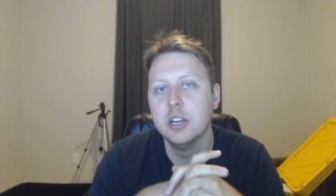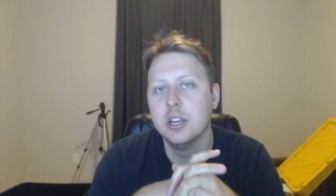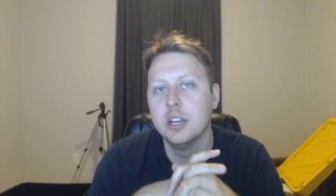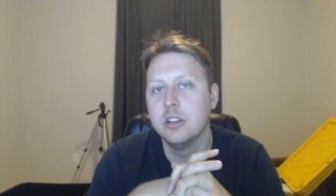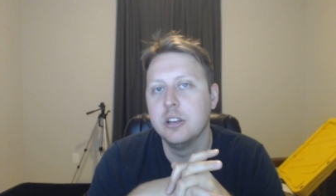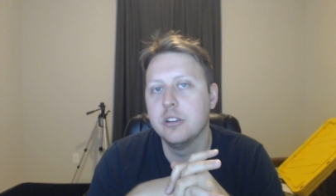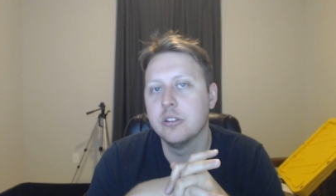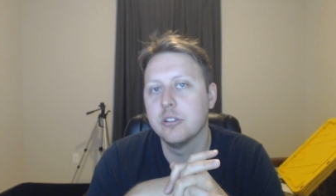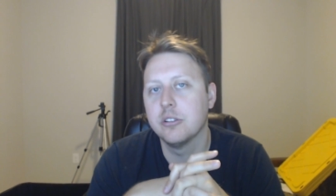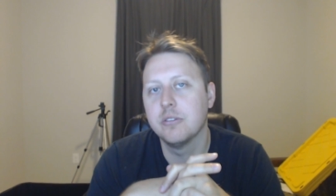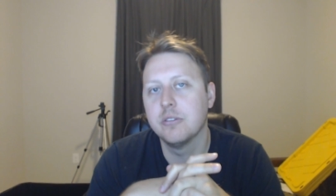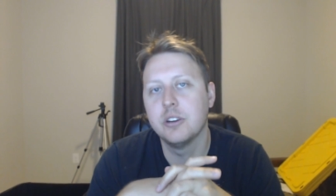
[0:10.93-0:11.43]

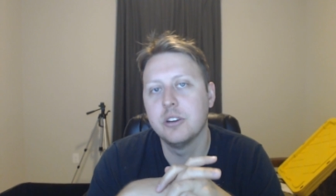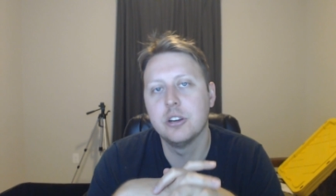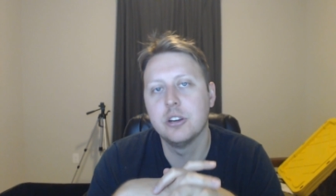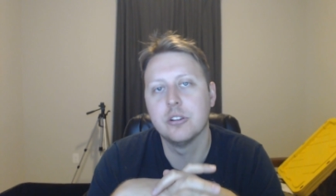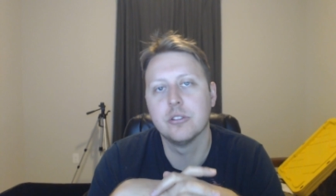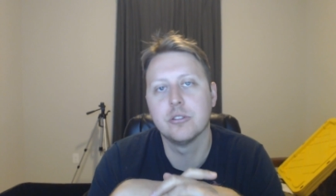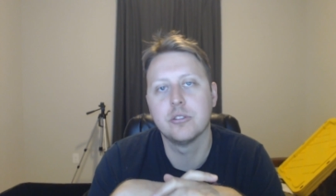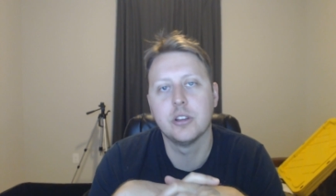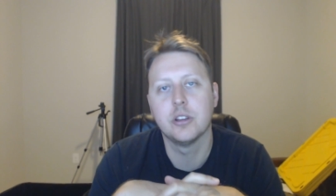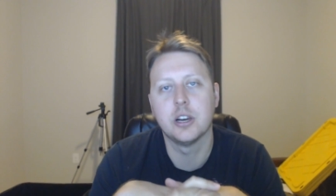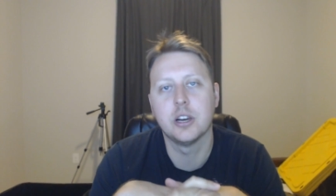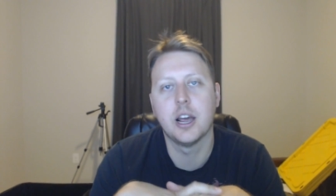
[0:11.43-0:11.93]
These are the
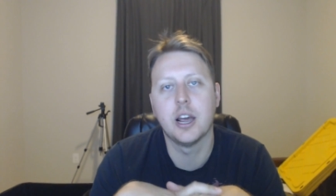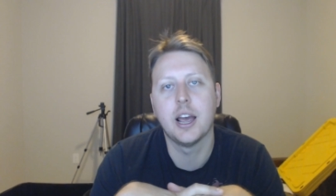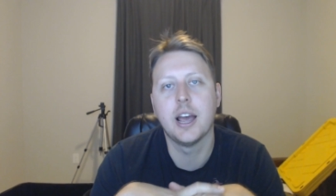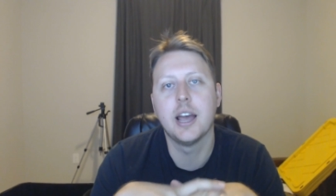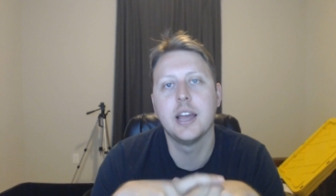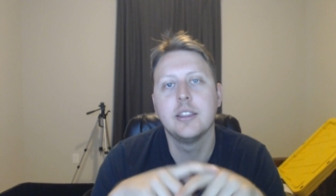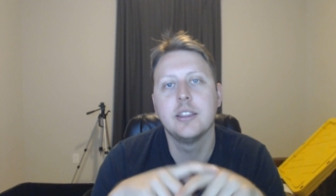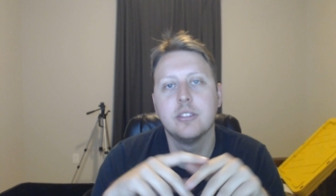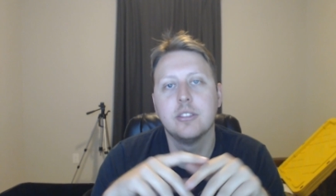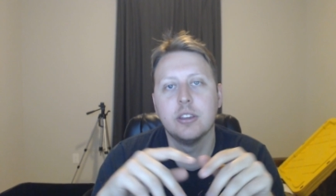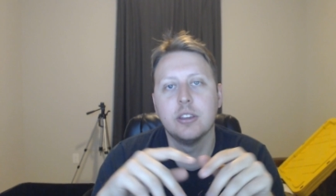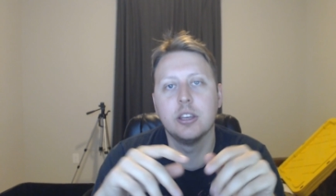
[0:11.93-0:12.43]
videos that I
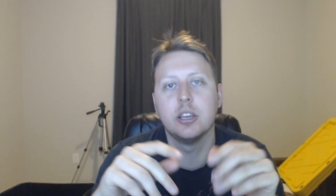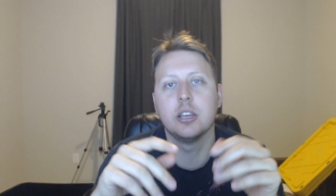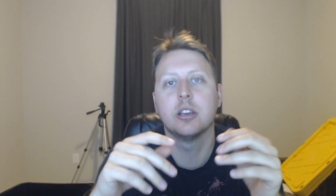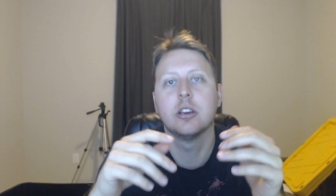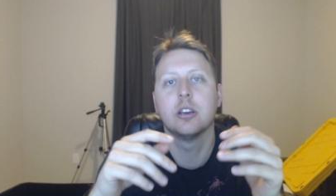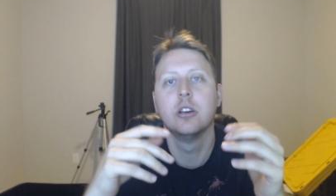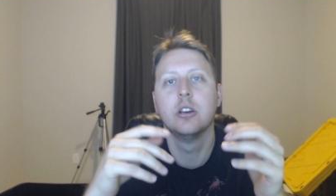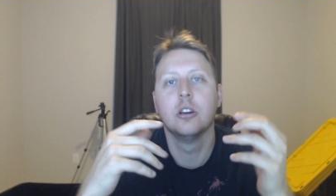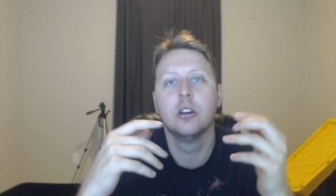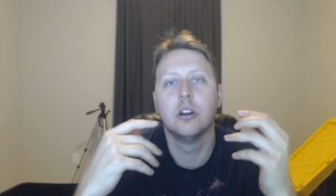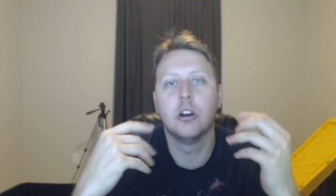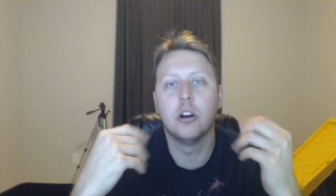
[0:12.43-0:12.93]
think
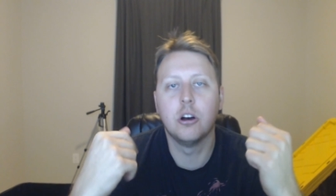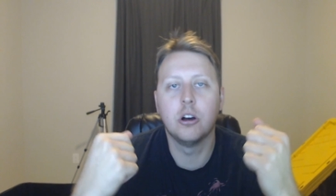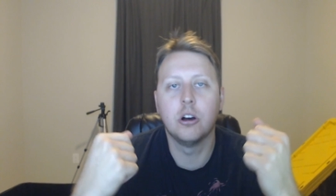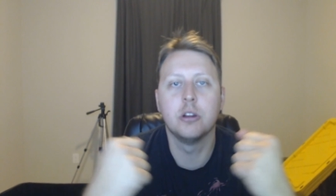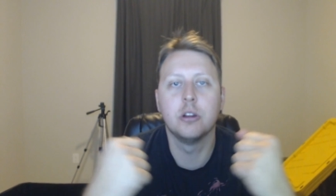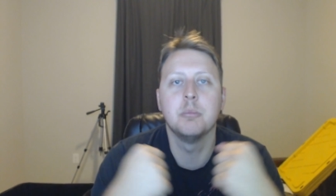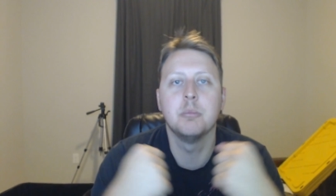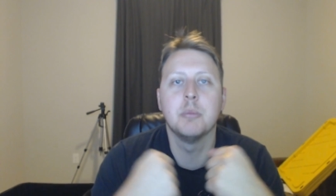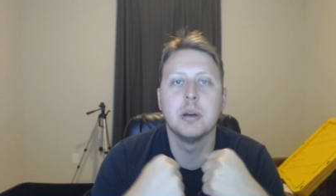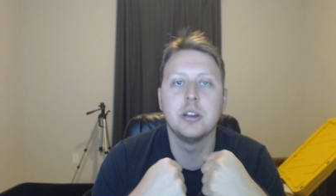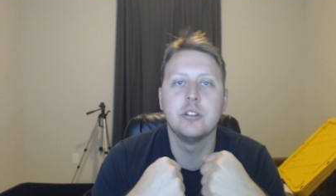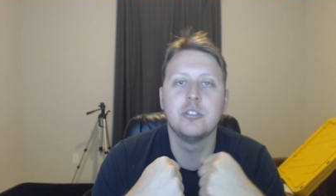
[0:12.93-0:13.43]

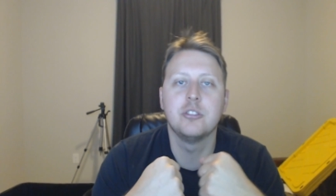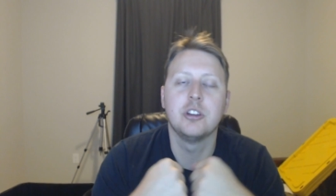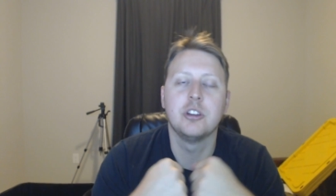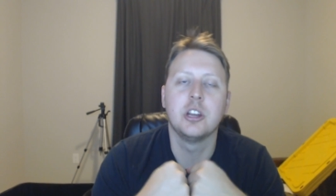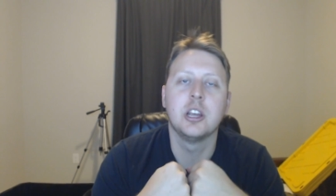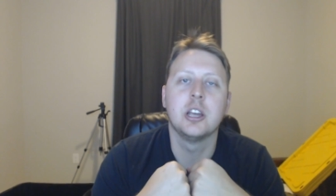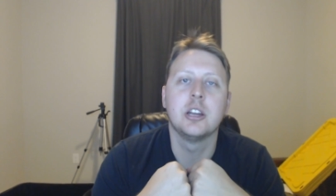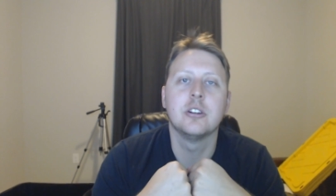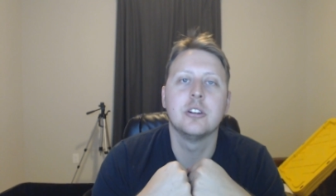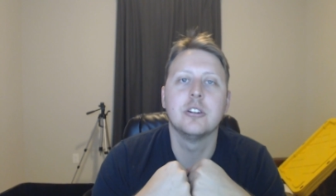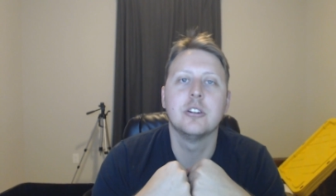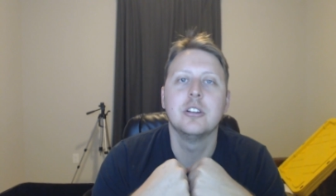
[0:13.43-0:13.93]
on my
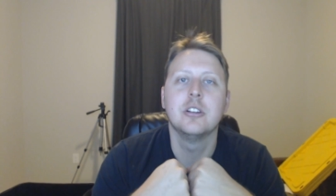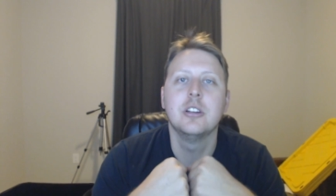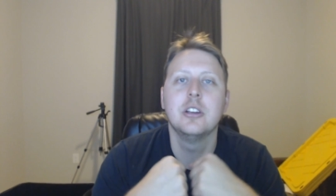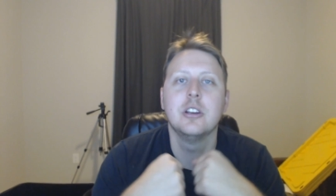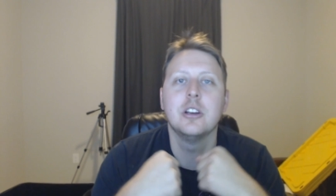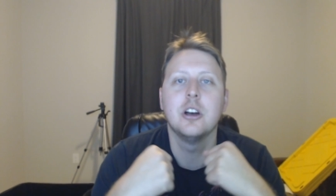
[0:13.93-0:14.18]
channel